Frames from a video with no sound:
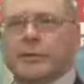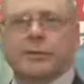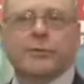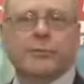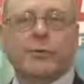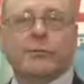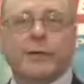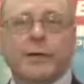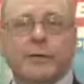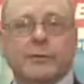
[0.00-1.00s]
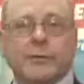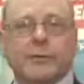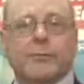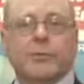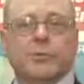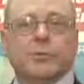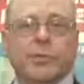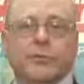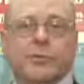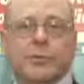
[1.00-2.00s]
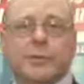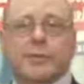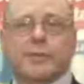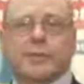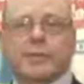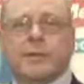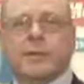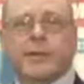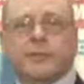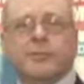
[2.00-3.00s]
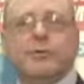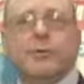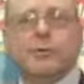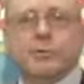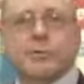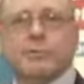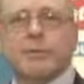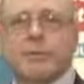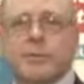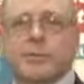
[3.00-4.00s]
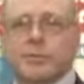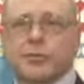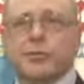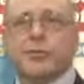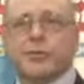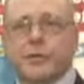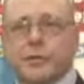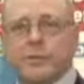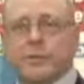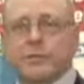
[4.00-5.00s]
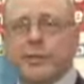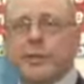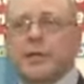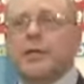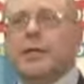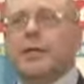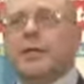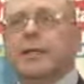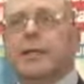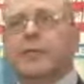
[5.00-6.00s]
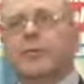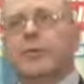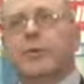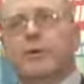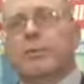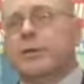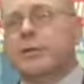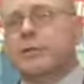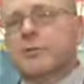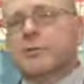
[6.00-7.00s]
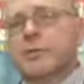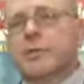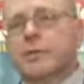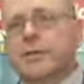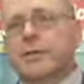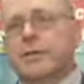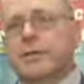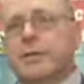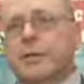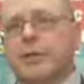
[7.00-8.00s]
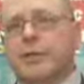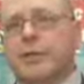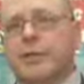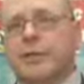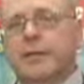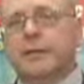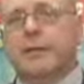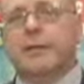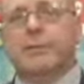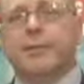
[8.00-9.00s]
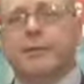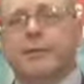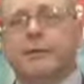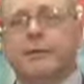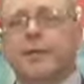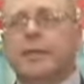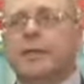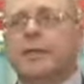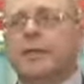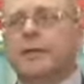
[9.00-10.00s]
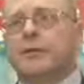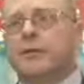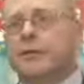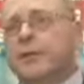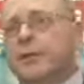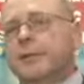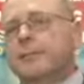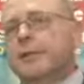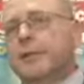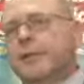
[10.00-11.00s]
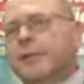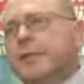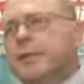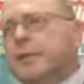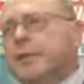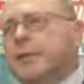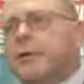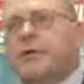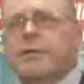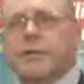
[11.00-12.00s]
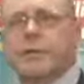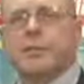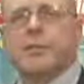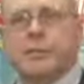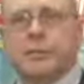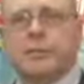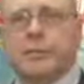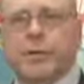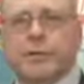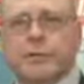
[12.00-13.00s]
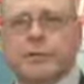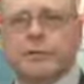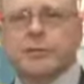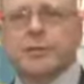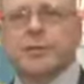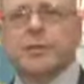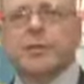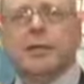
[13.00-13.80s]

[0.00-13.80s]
One of the things we've found most recently in the last few years, especially in the solar industry, where our products are really taking on great appeal, is in areas like collector boxes.